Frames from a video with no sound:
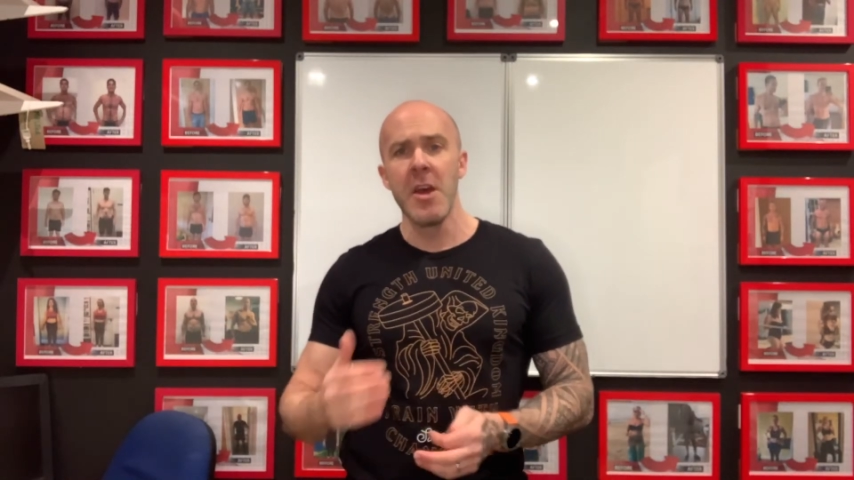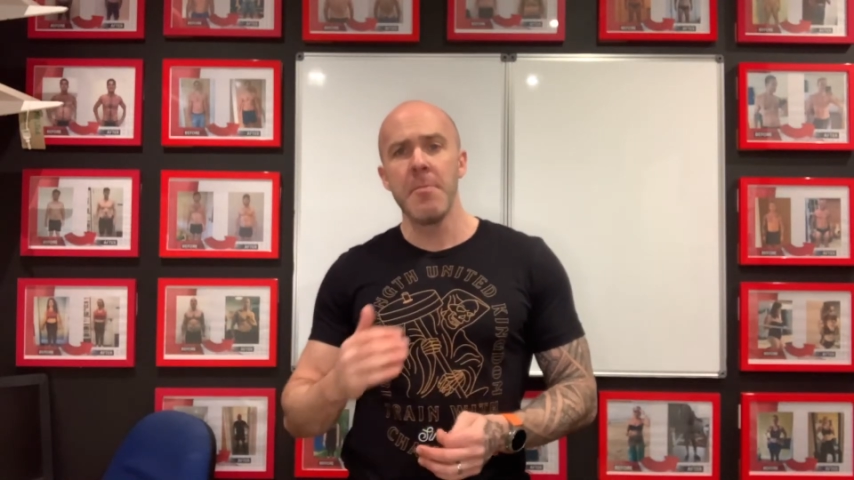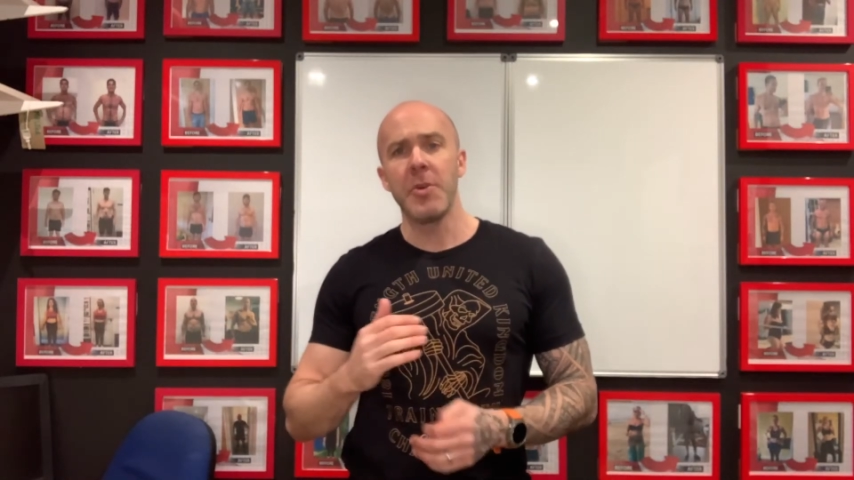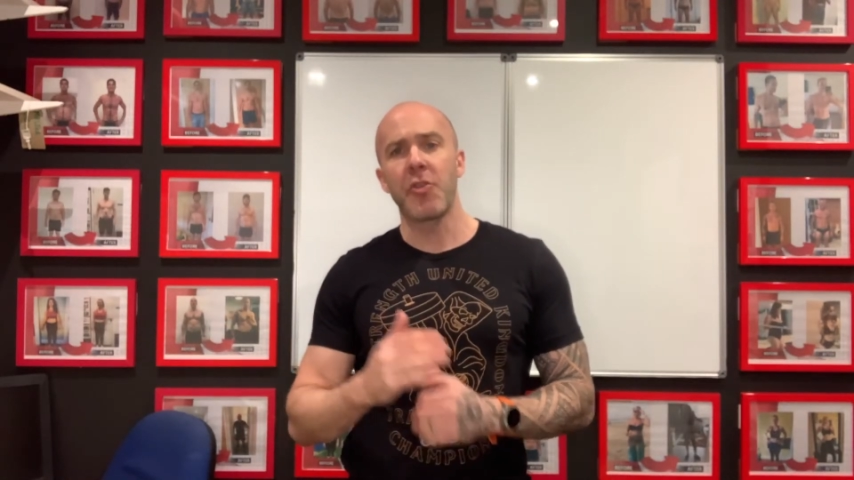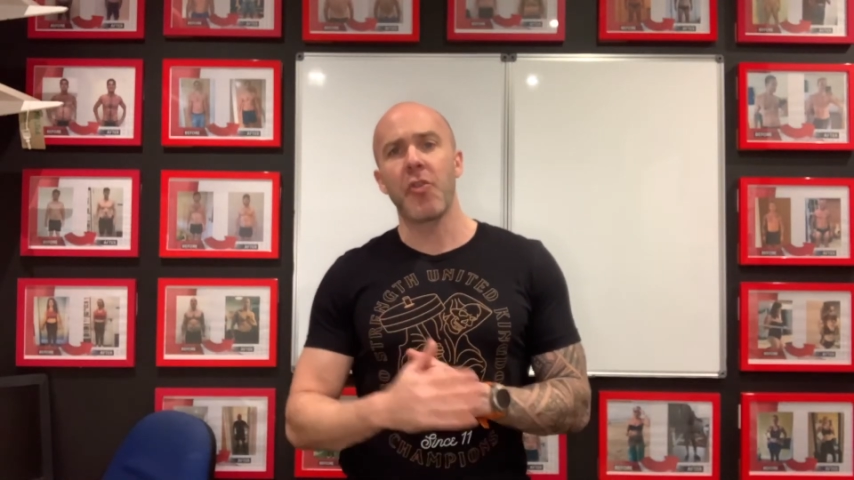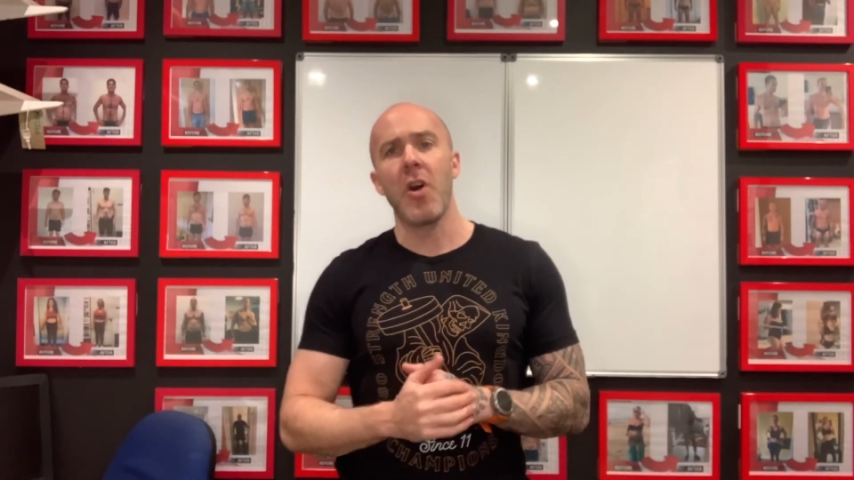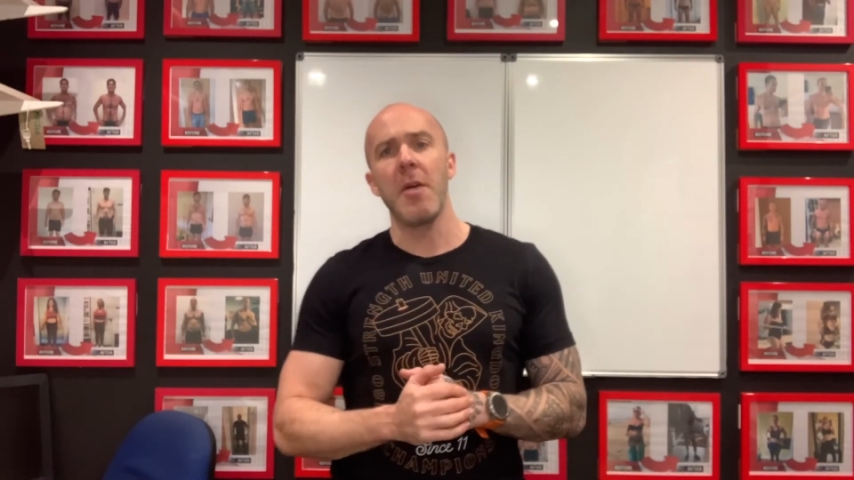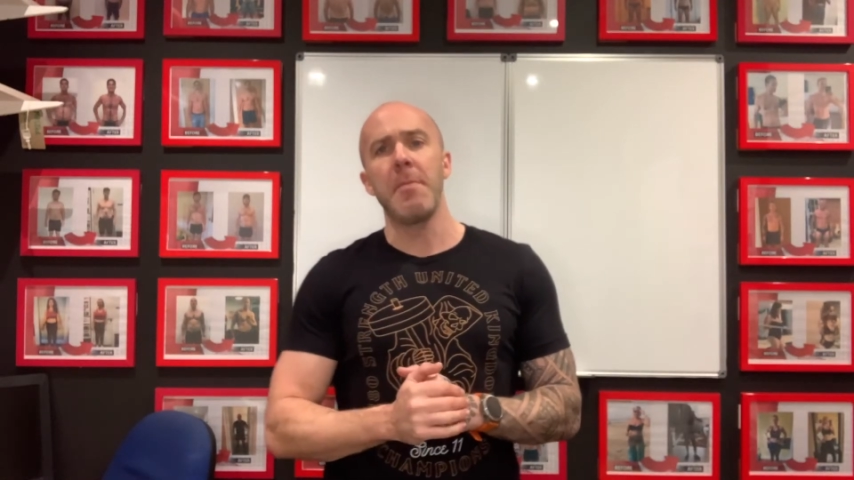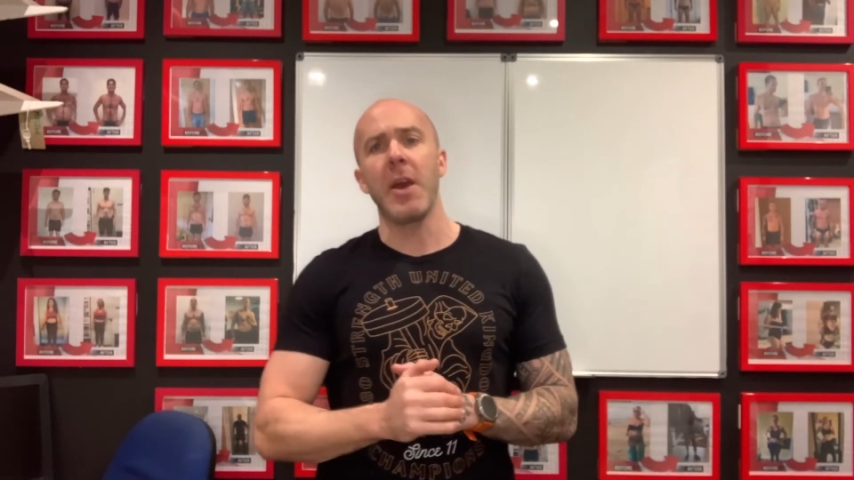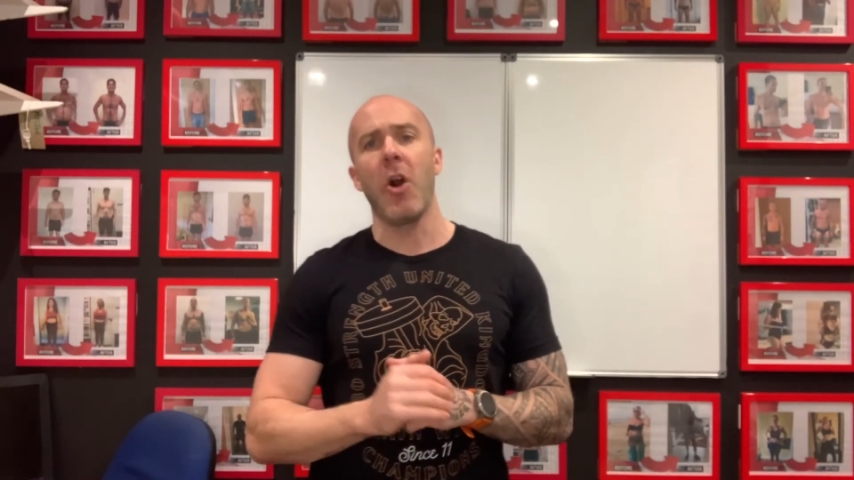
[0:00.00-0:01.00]
but try and
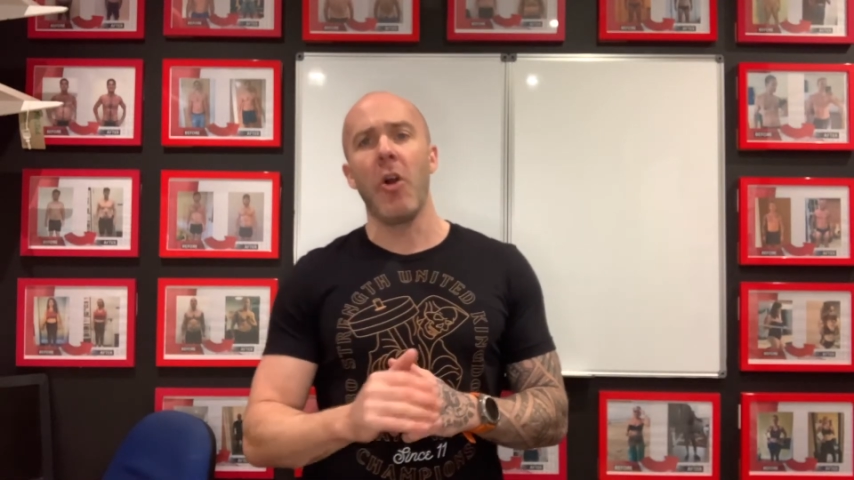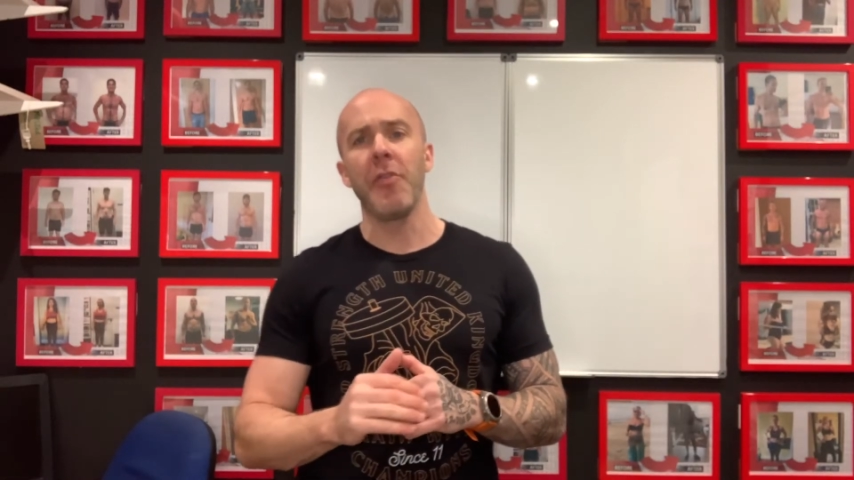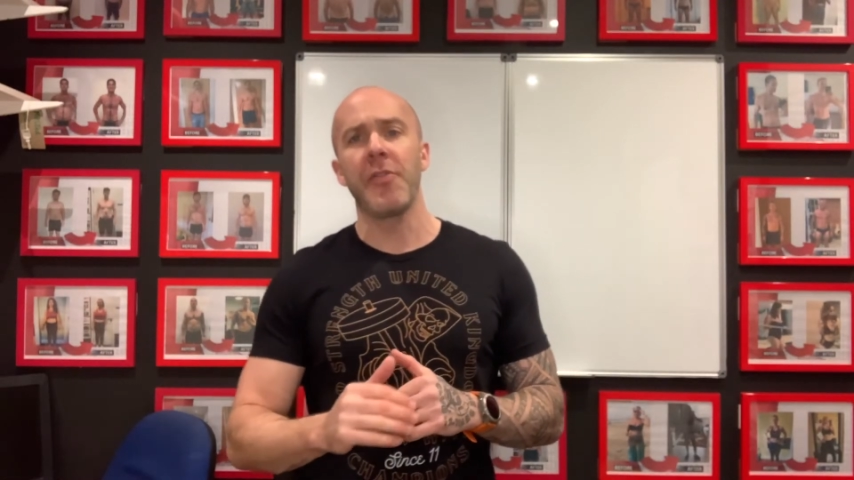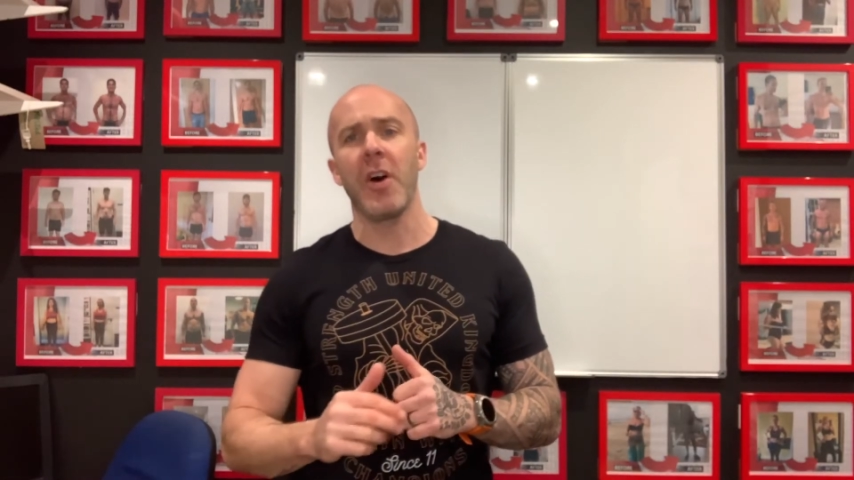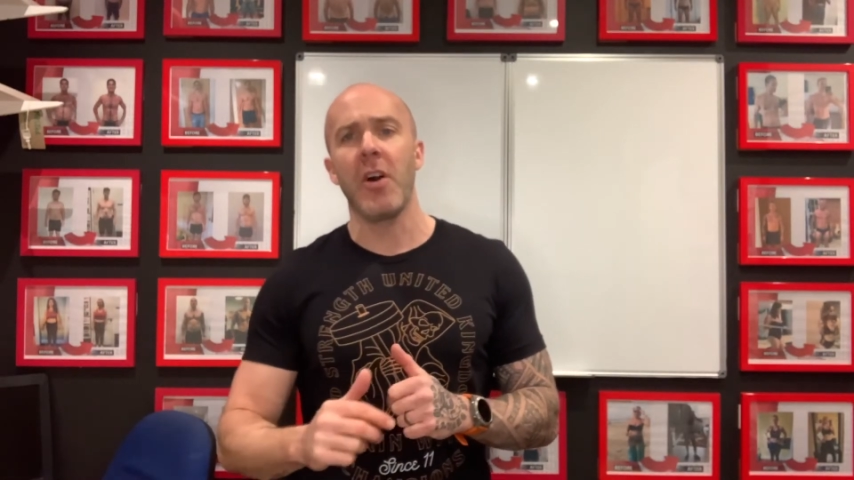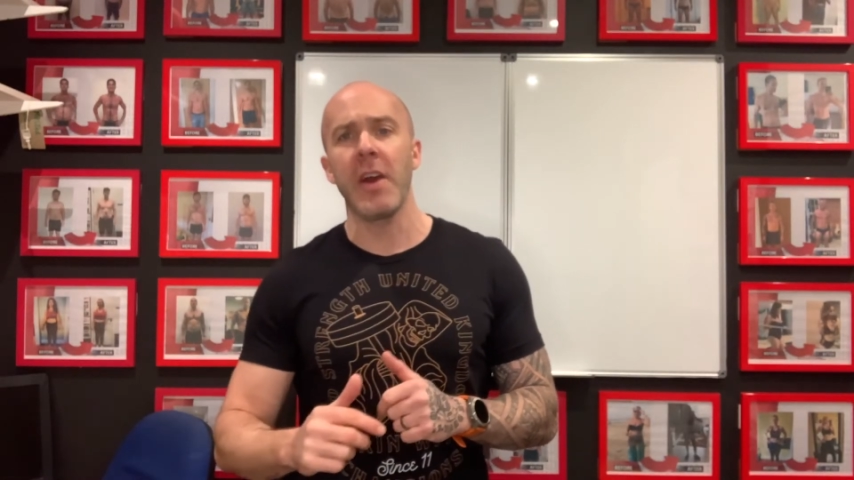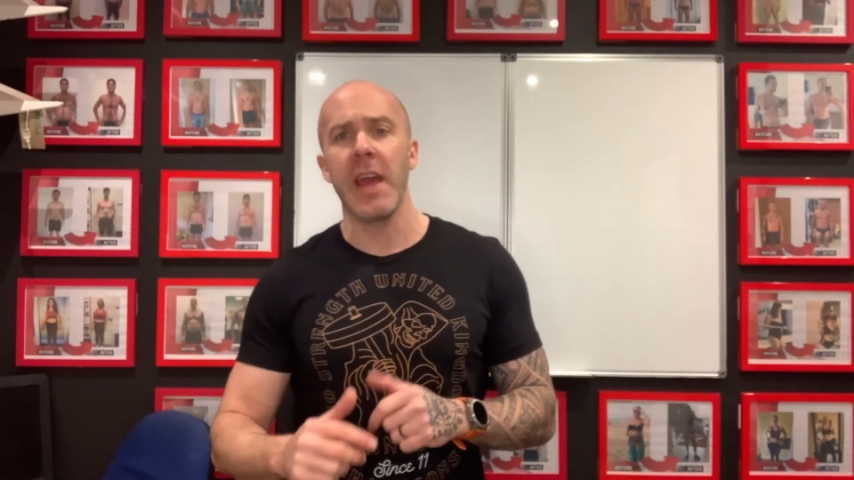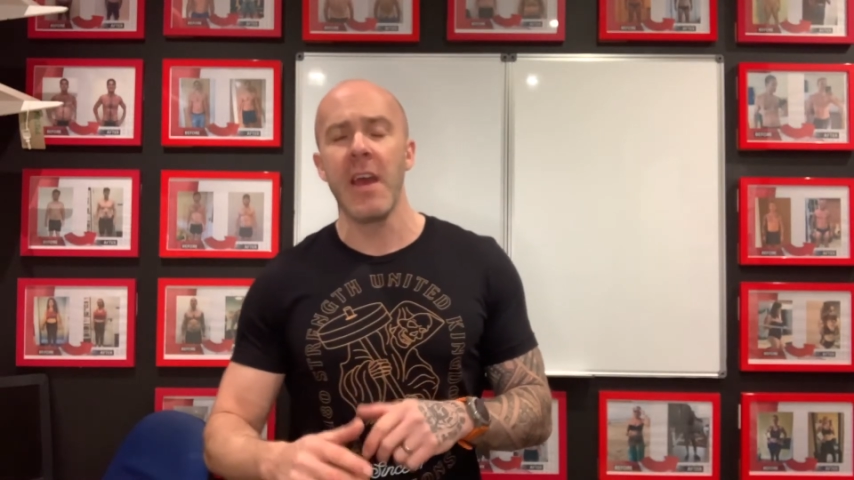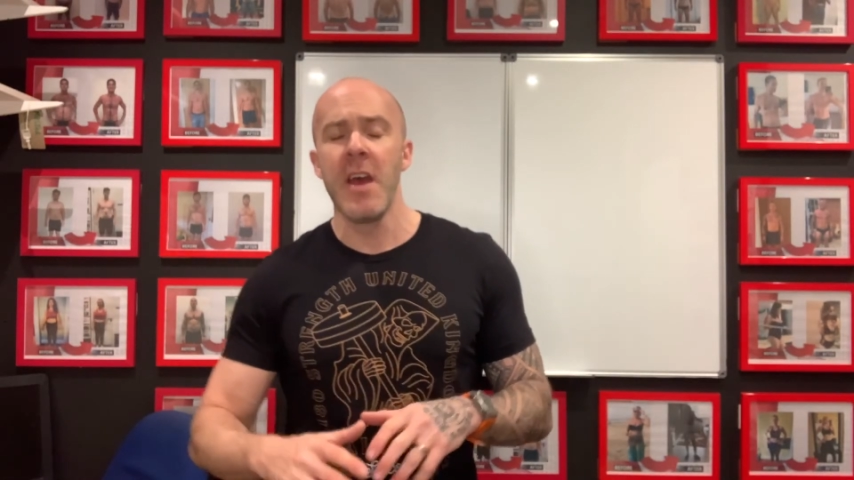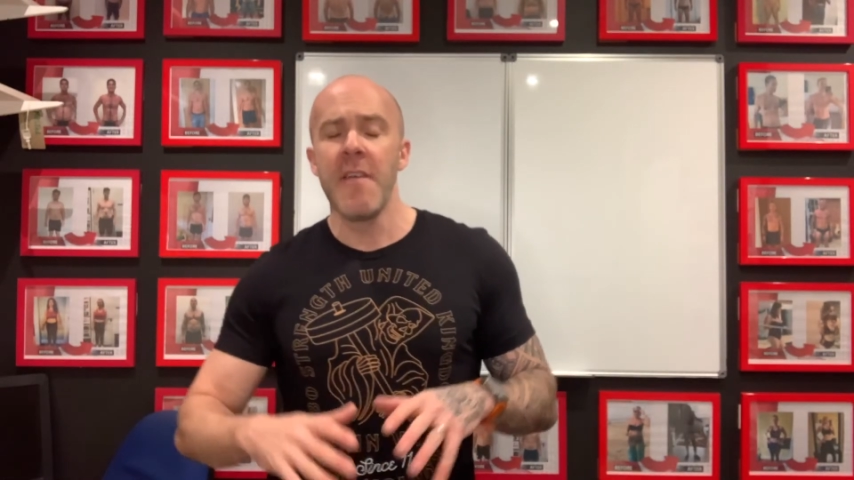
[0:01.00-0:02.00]
be on target